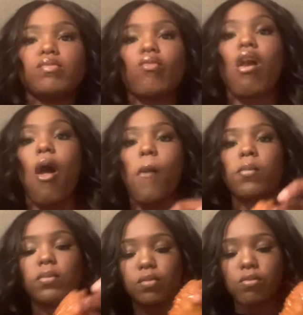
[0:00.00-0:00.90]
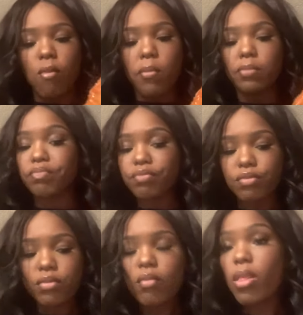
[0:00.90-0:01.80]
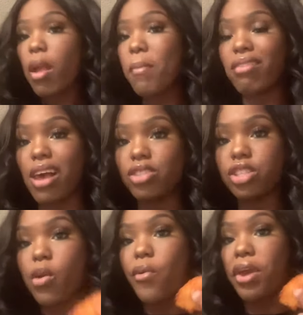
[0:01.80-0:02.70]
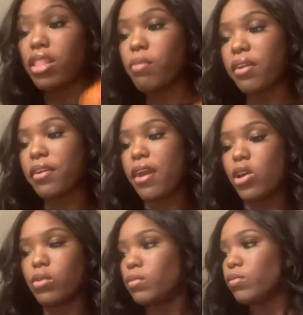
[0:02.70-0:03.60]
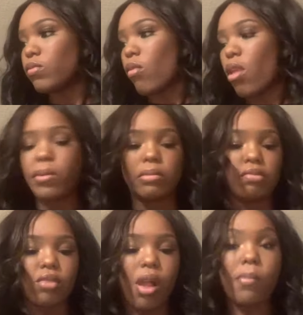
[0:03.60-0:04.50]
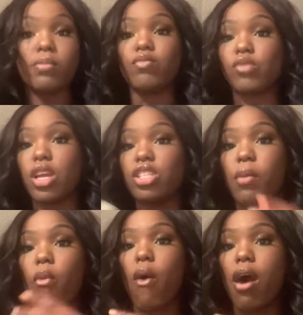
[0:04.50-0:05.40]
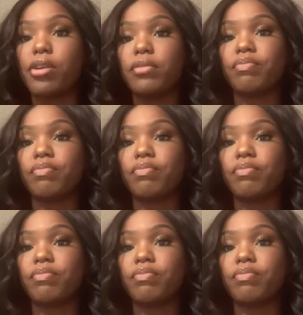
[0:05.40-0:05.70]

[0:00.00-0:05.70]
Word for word: Okay. My last chicken wing, I have to make it count. Get a sip of water.